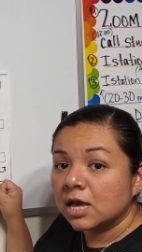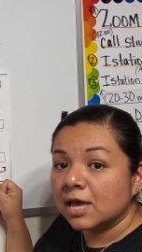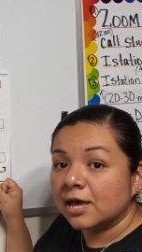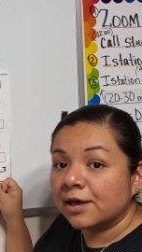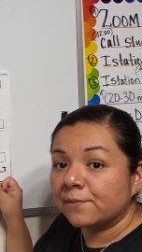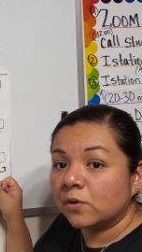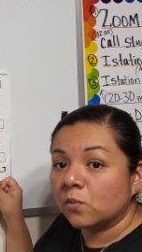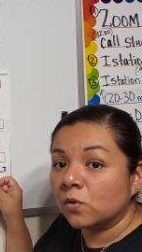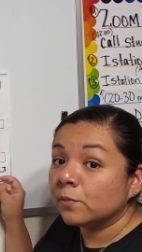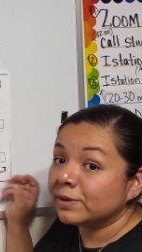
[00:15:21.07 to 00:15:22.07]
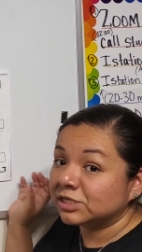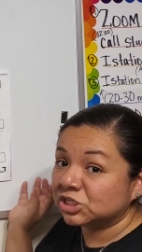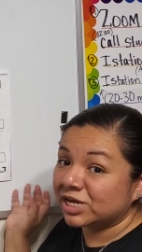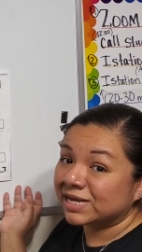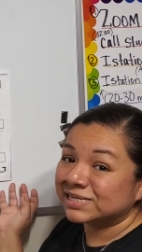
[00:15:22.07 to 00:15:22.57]
um, will be
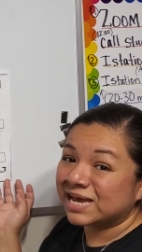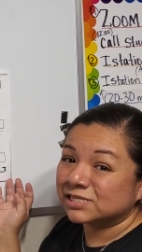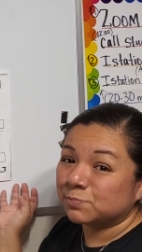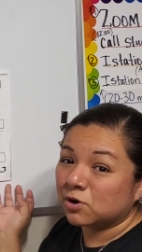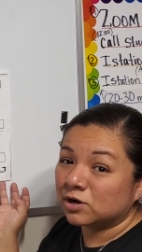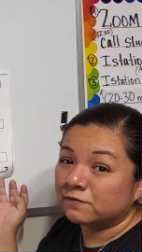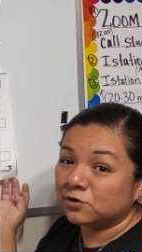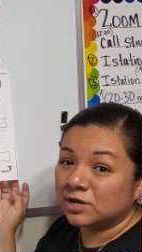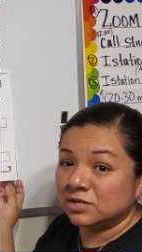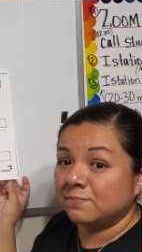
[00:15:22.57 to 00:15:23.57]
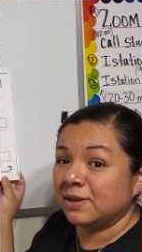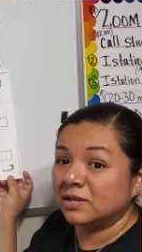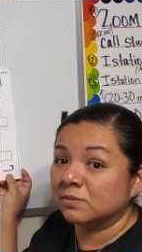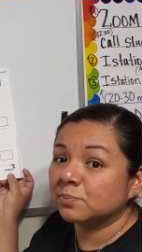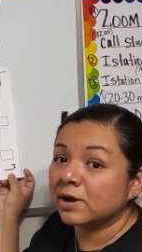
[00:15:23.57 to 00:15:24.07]
checked as part of your
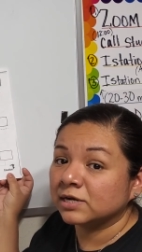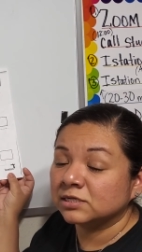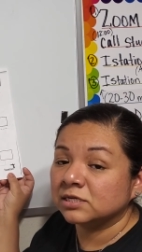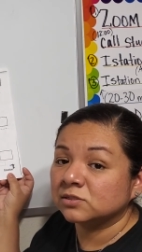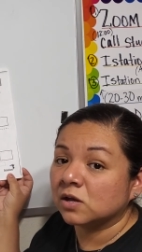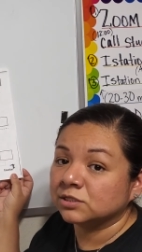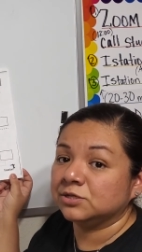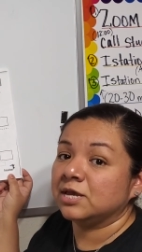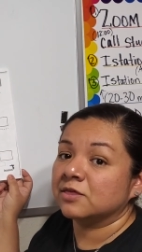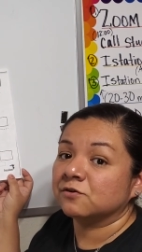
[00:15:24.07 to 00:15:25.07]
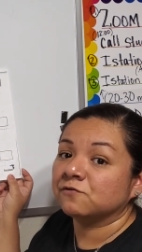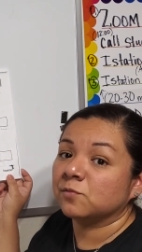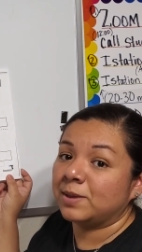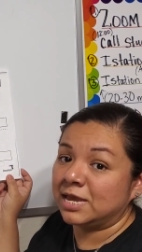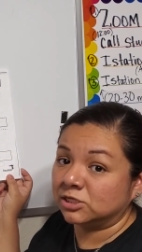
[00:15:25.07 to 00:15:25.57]
independent practice all together for
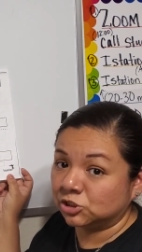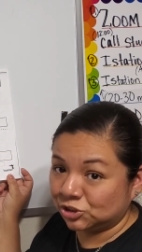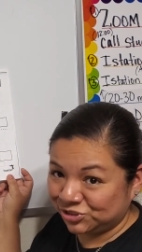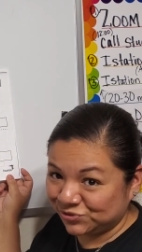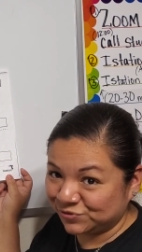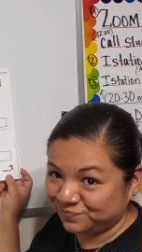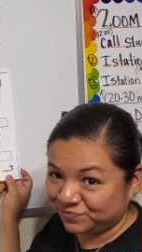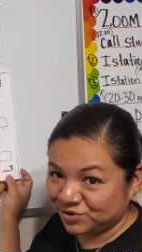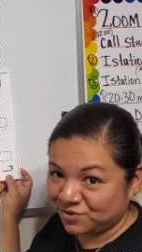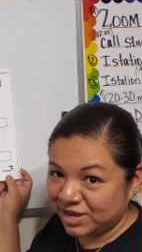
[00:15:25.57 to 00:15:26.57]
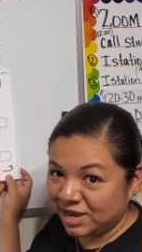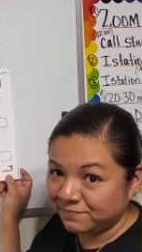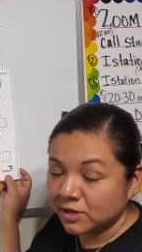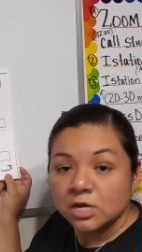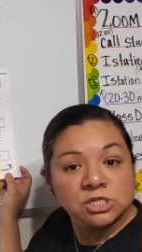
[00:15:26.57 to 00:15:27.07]
page two, okay?